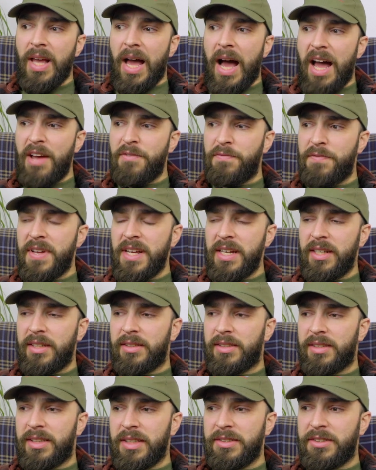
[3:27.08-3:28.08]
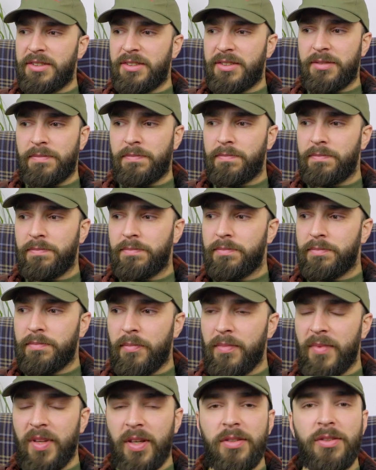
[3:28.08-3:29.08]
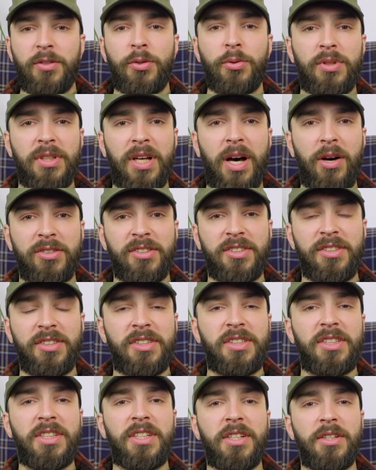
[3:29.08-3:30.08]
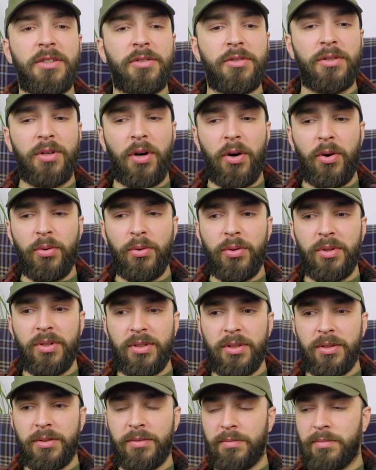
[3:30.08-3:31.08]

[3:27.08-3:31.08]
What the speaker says: I think this 2000-year-old